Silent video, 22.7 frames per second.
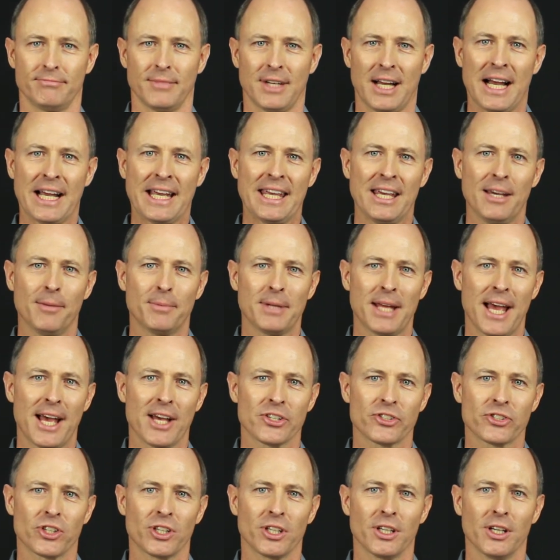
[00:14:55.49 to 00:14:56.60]
I kept
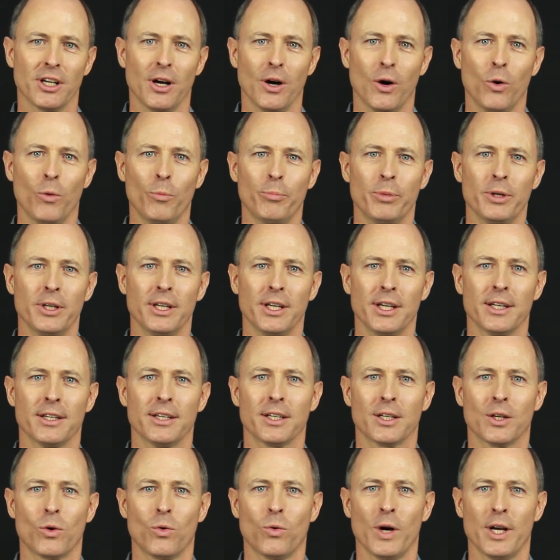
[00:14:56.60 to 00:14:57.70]
asking
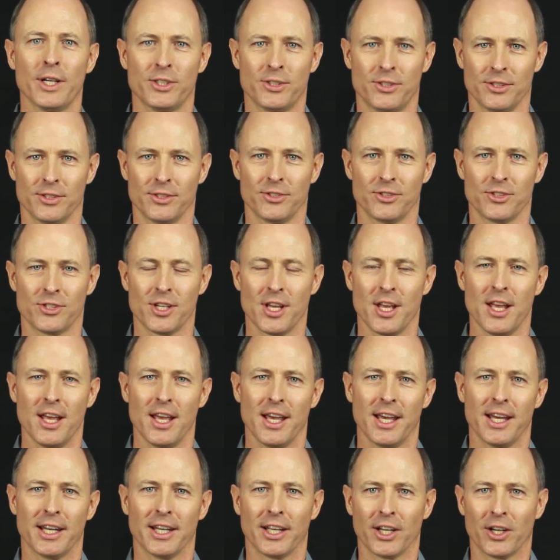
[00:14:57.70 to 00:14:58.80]
open-ended questions
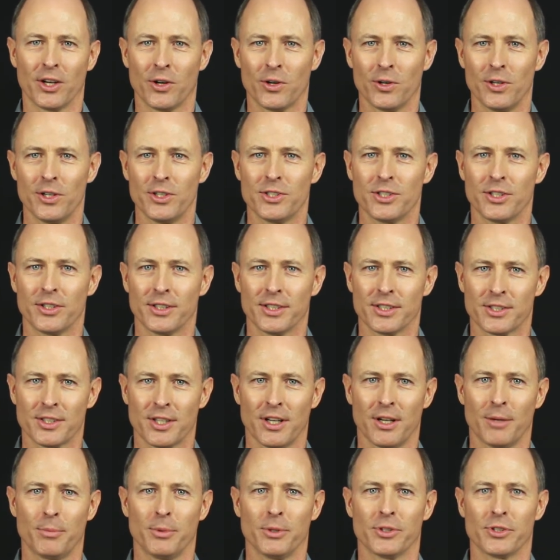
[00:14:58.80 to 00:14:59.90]
and encouraging this
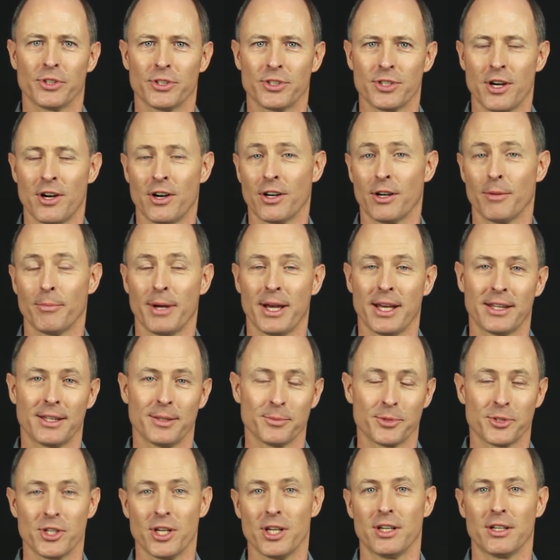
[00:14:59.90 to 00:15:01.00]
couple to talk about
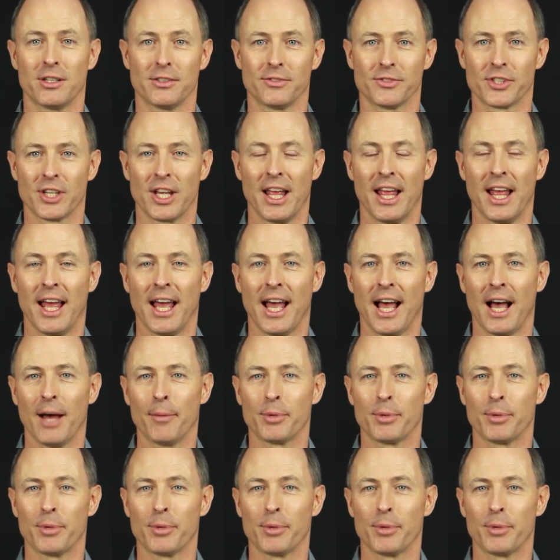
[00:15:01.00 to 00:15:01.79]
themselves. I